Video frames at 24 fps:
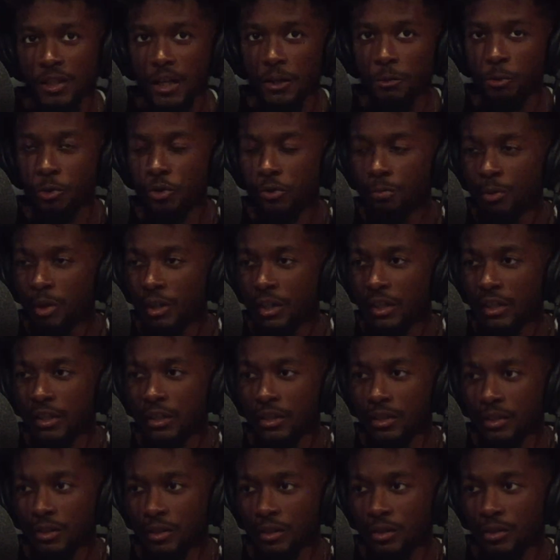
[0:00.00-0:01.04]
like when you praying
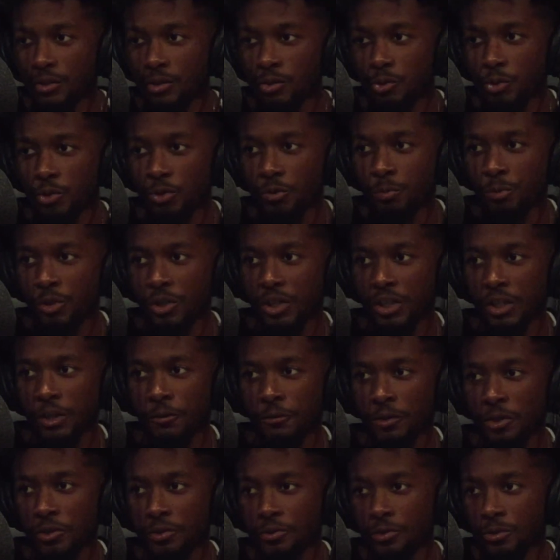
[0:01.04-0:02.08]

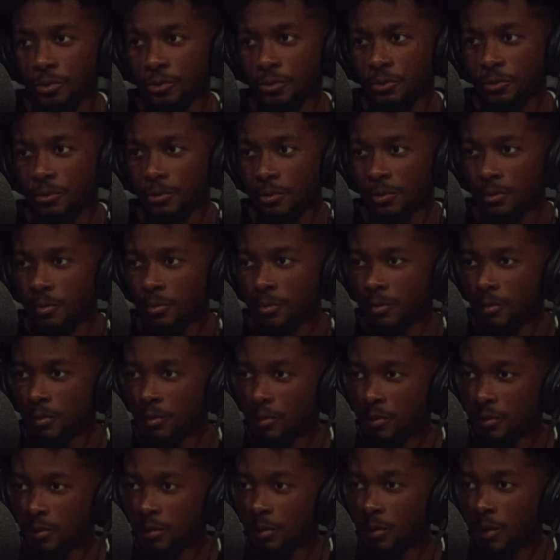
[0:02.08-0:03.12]
over your food,
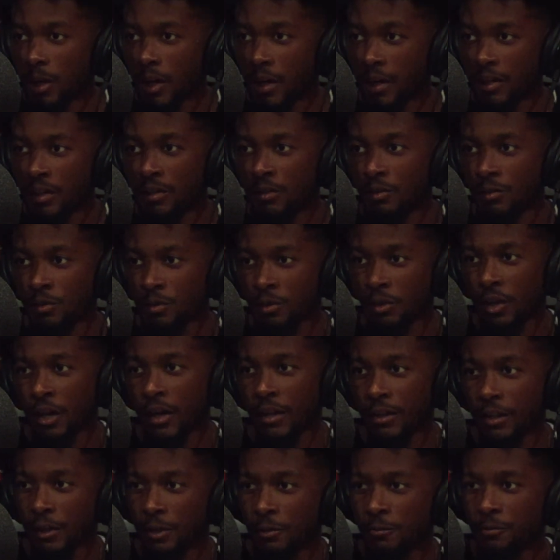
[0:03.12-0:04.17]
God,
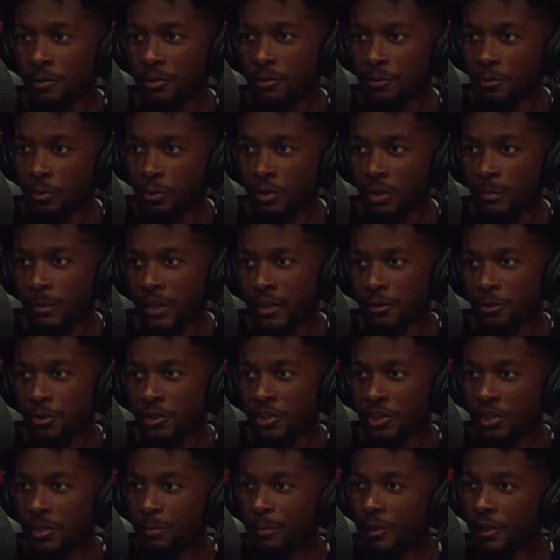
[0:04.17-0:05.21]
thank you for the food I'm about to
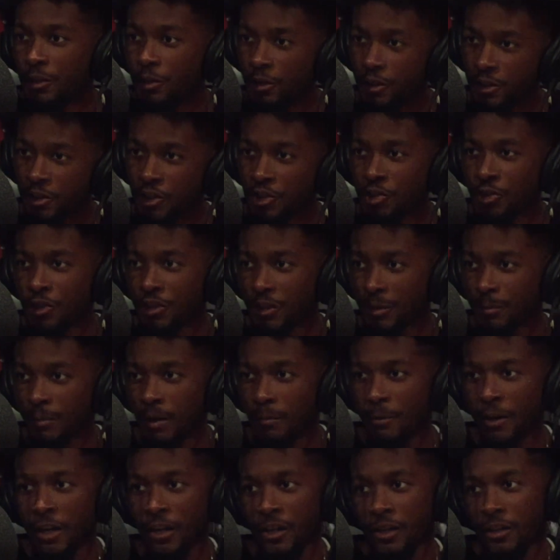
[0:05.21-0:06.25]
receive. May it nourish and strengthen my
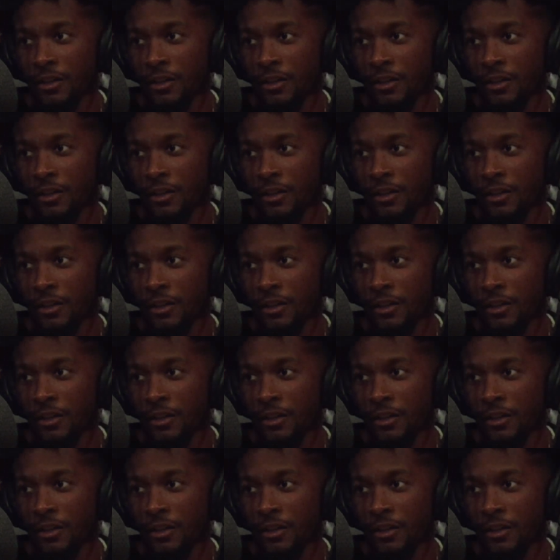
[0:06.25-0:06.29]
body.